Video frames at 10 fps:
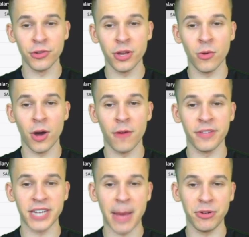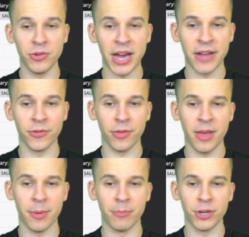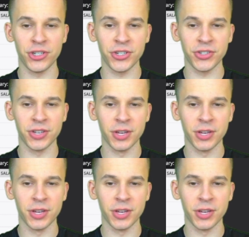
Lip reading: though, of the top two guys with him and Bridges.